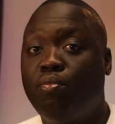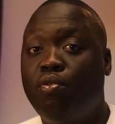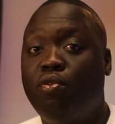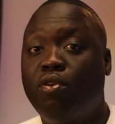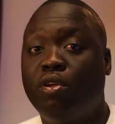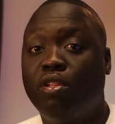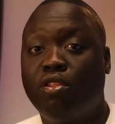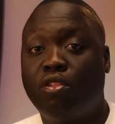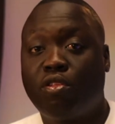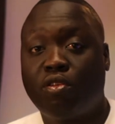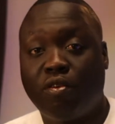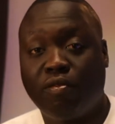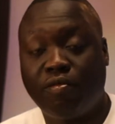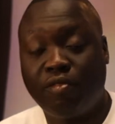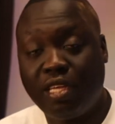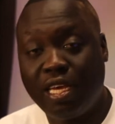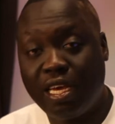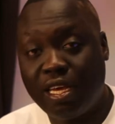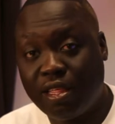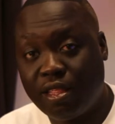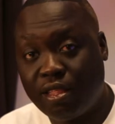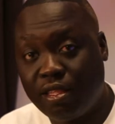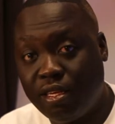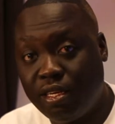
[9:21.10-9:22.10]
the
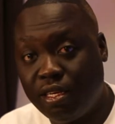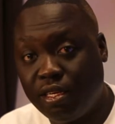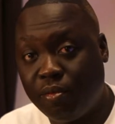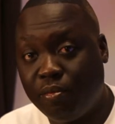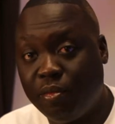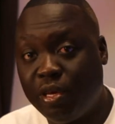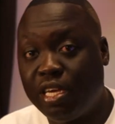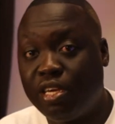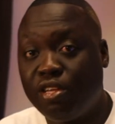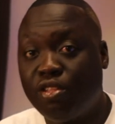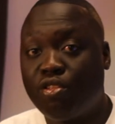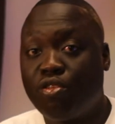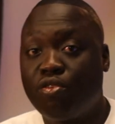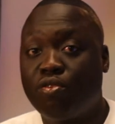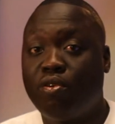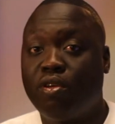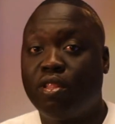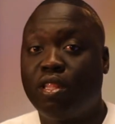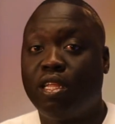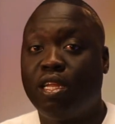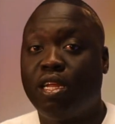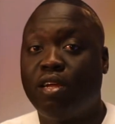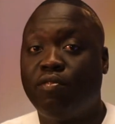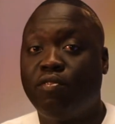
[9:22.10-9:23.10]
importance of testing,
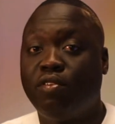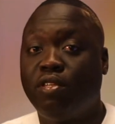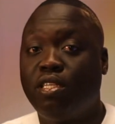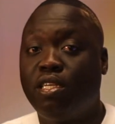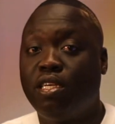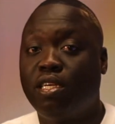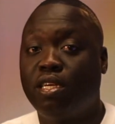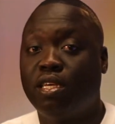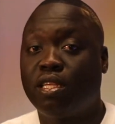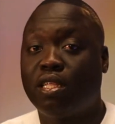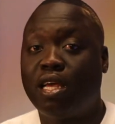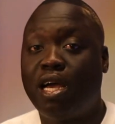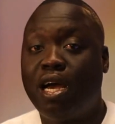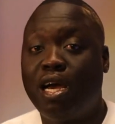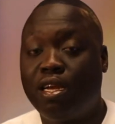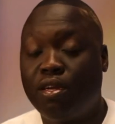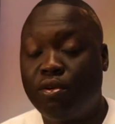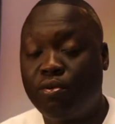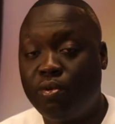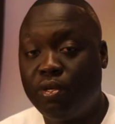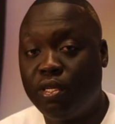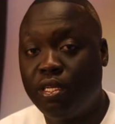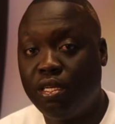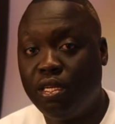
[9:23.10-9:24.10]
making sure that everything
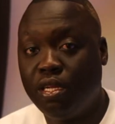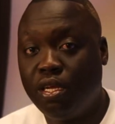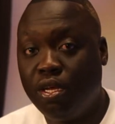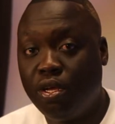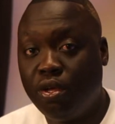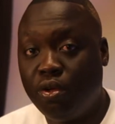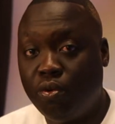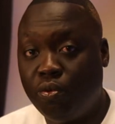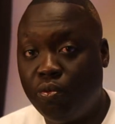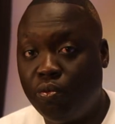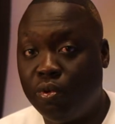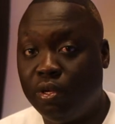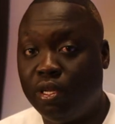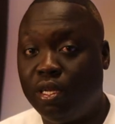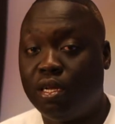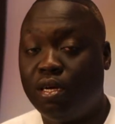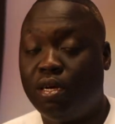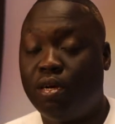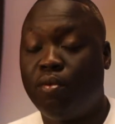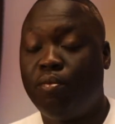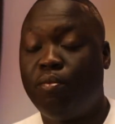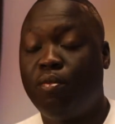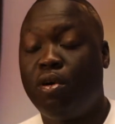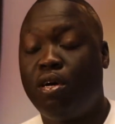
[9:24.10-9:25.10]
is adequate
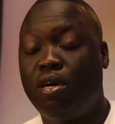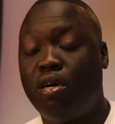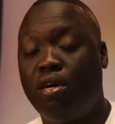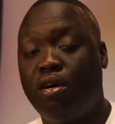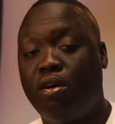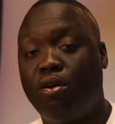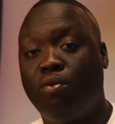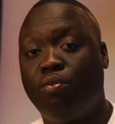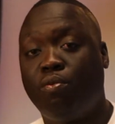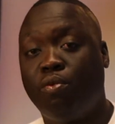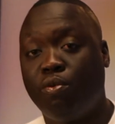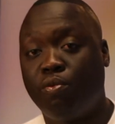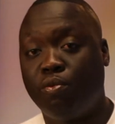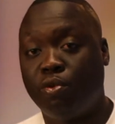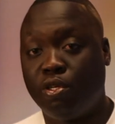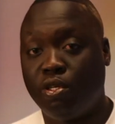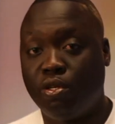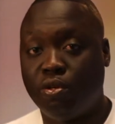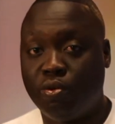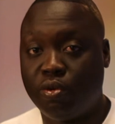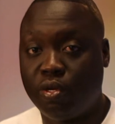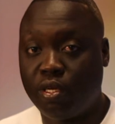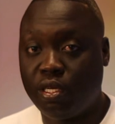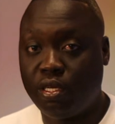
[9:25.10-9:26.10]
with
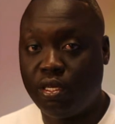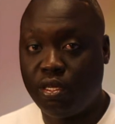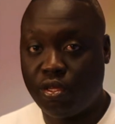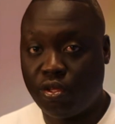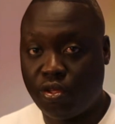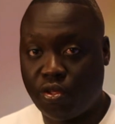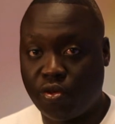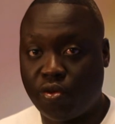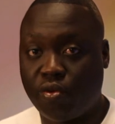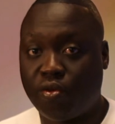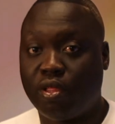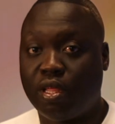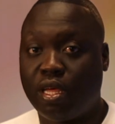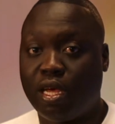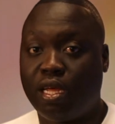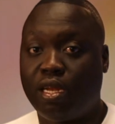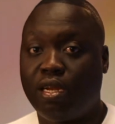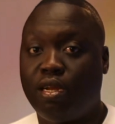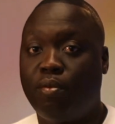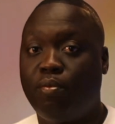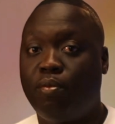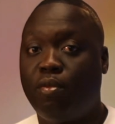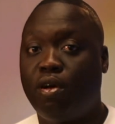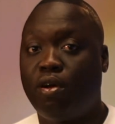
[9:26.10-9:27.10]
what we're doing,
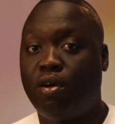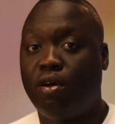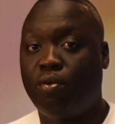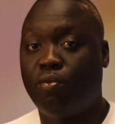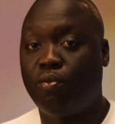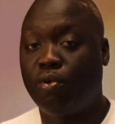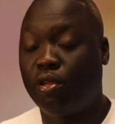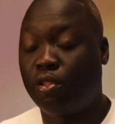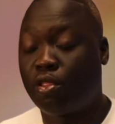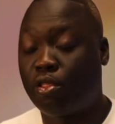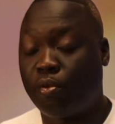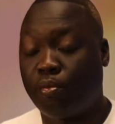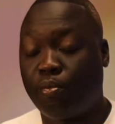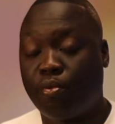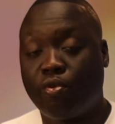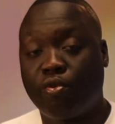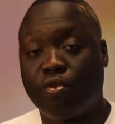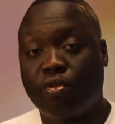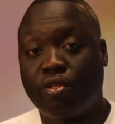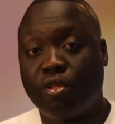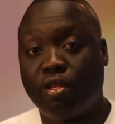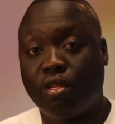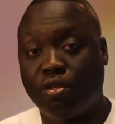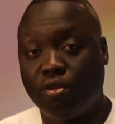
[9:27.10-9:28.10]
so that
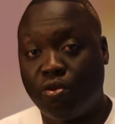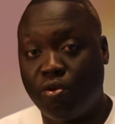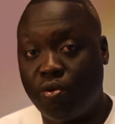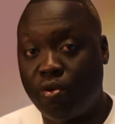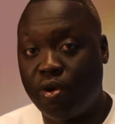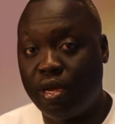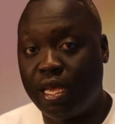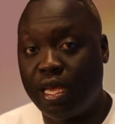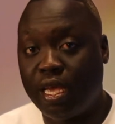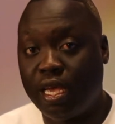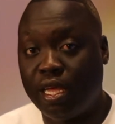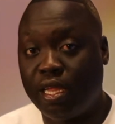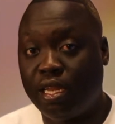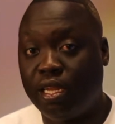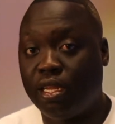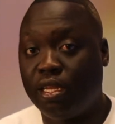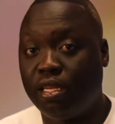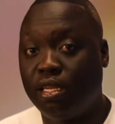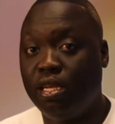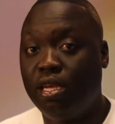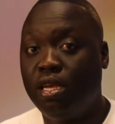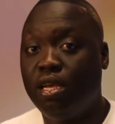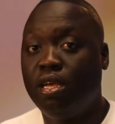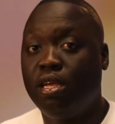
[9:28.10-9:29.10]
once a person go
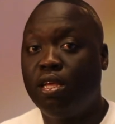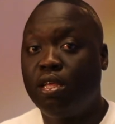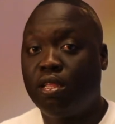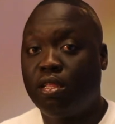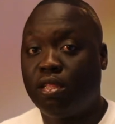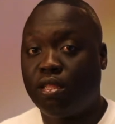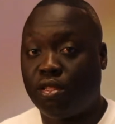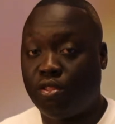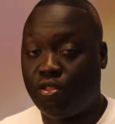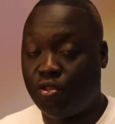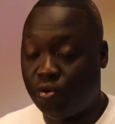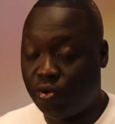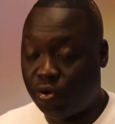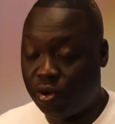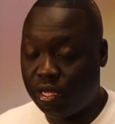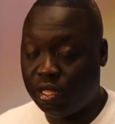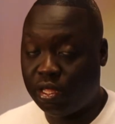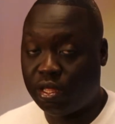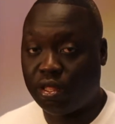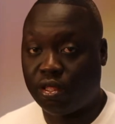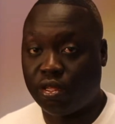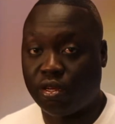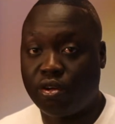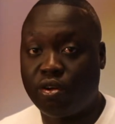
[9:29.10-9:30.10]
ahead and
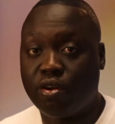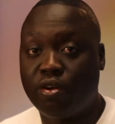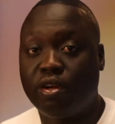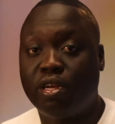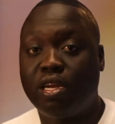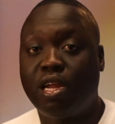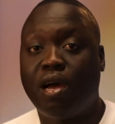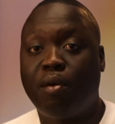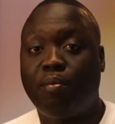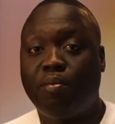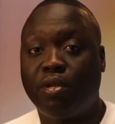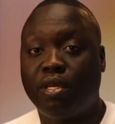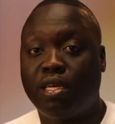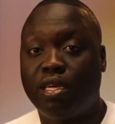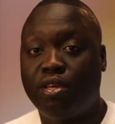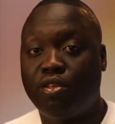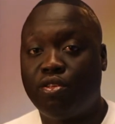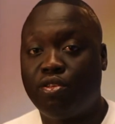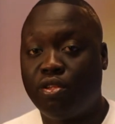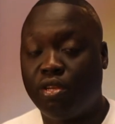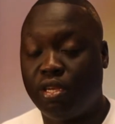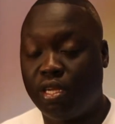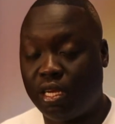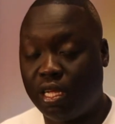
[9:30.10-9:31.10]
joins the current
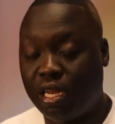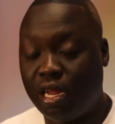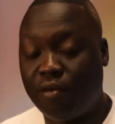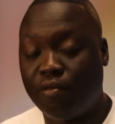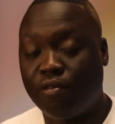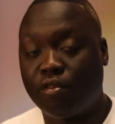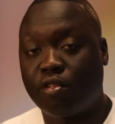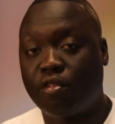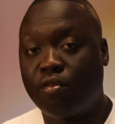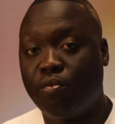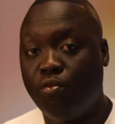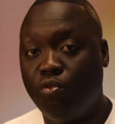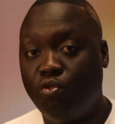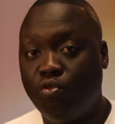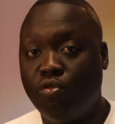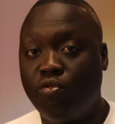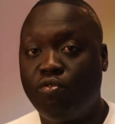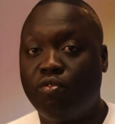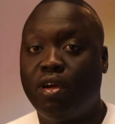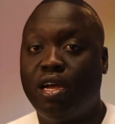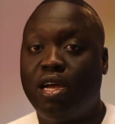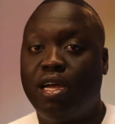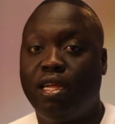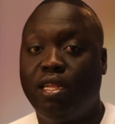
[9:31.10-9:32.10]
application, they can have a
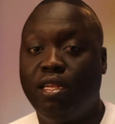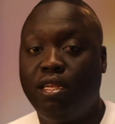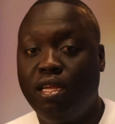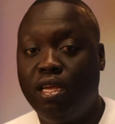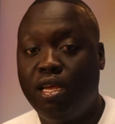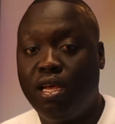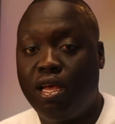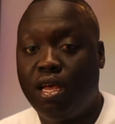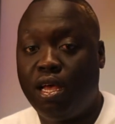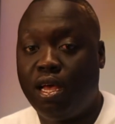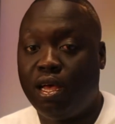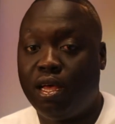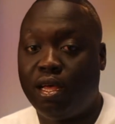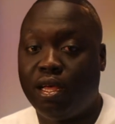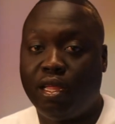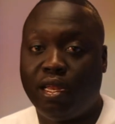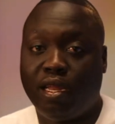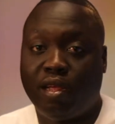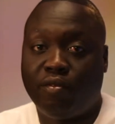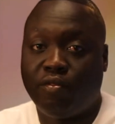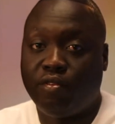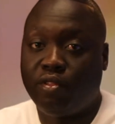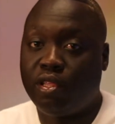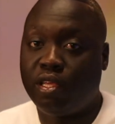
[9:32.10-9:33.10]
smooth ride
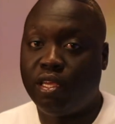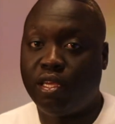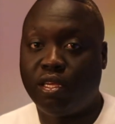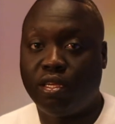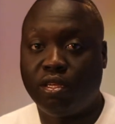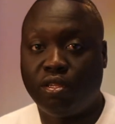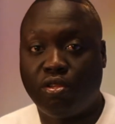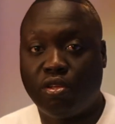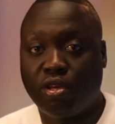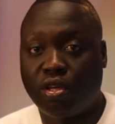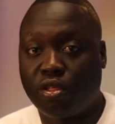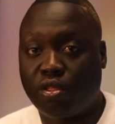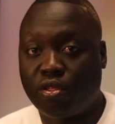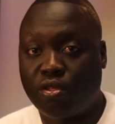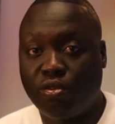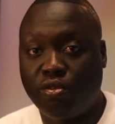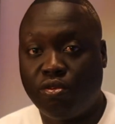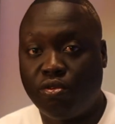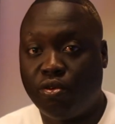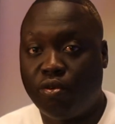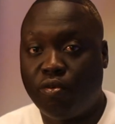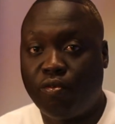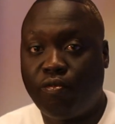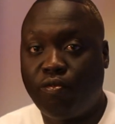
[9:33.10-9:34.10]
and everything could
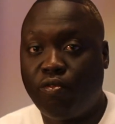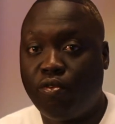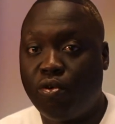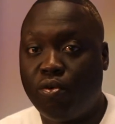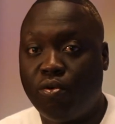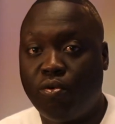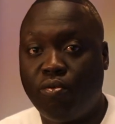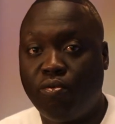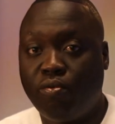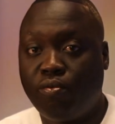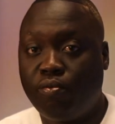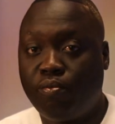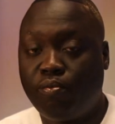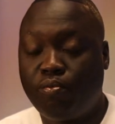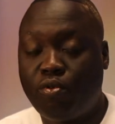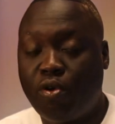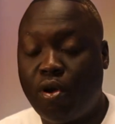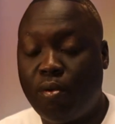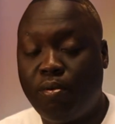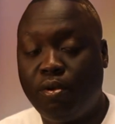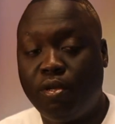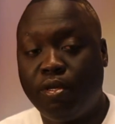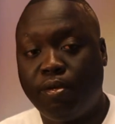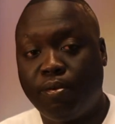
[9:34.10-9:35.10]
just flow
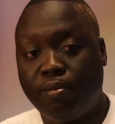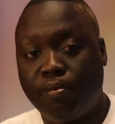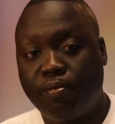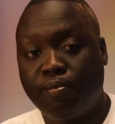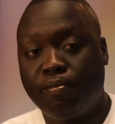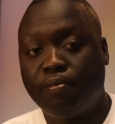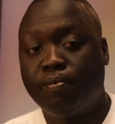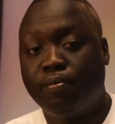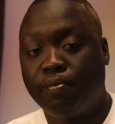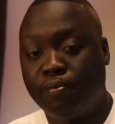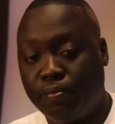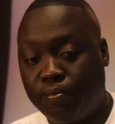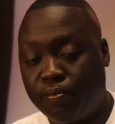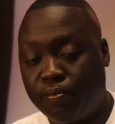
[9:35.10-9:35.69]
properly.